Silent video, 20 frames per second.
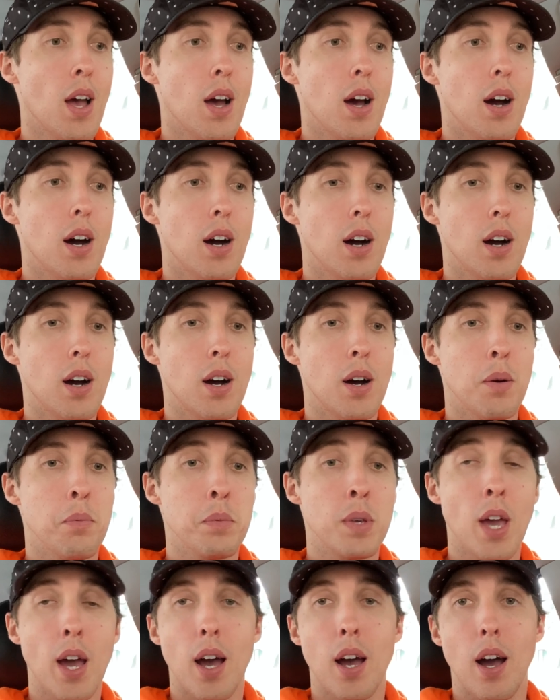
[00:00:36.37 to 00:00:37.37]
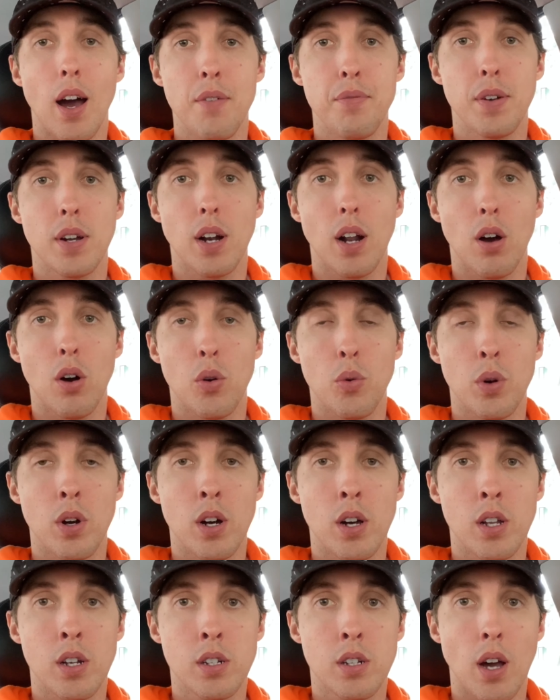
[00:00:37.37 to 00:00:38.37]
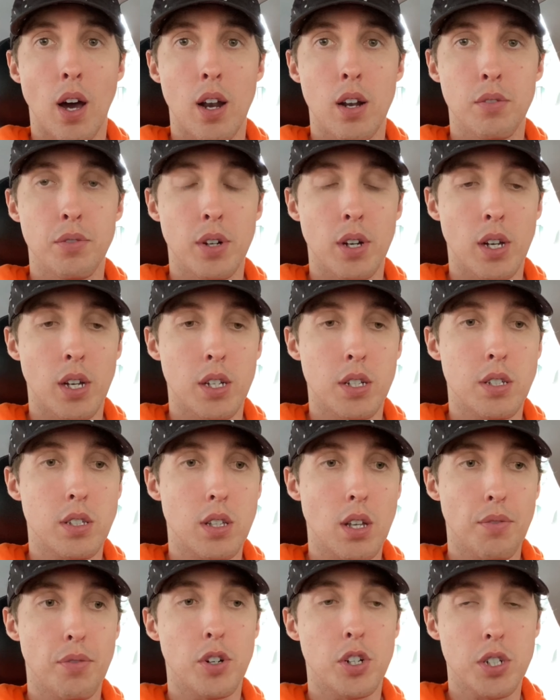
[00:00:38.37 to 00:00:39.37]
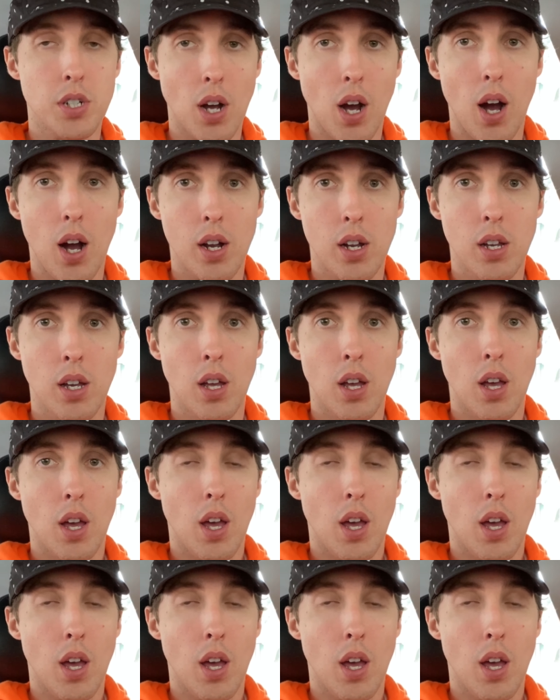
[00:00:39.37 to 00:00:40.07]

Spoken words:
yeah, I figured I would run kind of a stiffer shock.